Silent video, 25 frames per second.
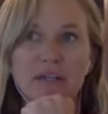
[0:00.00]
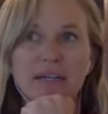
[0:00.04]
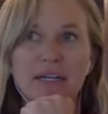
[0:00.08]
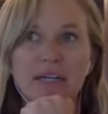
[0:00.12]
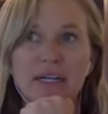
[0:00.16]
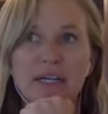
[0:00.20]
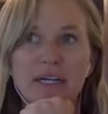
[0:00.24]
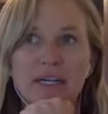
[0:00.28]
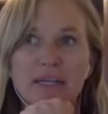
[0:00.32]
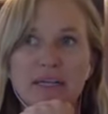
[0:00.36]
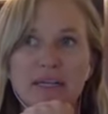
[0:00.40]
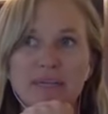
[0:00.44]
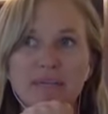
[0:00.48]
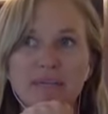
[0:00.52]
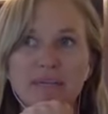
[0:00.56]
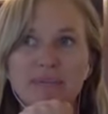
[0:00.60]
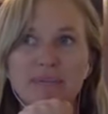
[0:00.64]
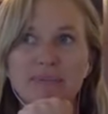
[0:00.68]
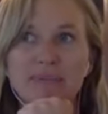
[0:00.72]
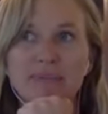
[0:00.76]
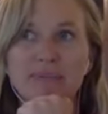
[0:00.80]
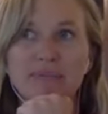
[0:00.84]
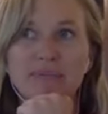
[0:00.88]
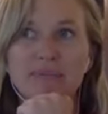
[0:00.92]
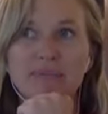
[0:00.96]

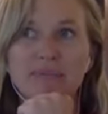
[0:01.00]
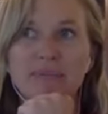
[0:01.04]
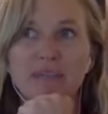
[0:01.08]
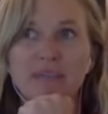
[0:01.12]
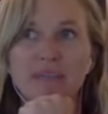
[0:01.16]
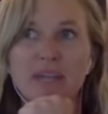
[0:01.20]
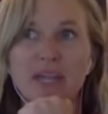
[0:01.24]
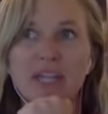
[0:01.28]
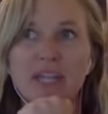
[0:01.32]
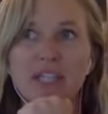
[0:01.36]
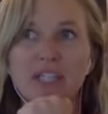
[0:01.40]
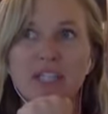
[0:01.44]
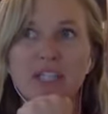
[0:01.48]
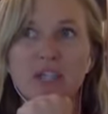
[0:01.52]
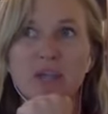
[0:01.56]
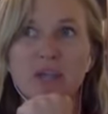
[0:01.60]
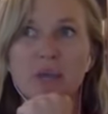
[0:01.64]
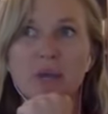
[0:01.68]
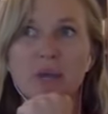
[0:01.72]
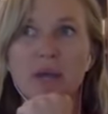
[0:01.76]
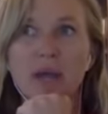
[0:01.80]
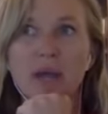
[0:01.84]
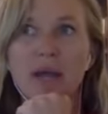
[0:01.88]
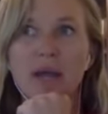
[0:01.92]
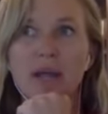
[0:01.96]
Um, and
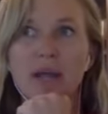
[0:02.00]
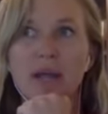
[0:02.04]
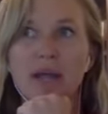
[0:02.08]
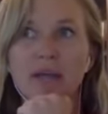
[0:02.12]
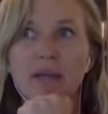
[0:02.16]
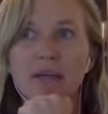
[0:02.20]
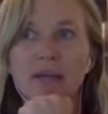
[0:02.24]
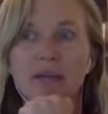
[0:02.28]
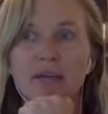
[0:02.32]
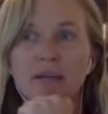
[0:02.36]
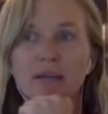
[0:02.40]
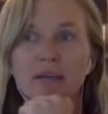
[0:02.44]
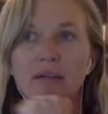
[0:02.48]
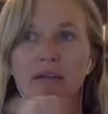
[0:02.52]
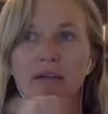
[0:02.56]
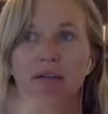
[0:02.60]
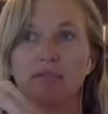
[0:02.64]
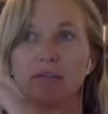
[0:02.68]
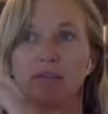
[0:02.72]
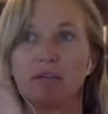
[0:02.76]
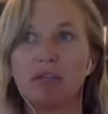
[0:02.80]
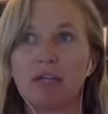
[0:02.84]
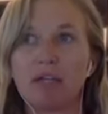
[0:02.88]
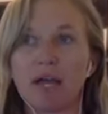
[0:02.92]
so i have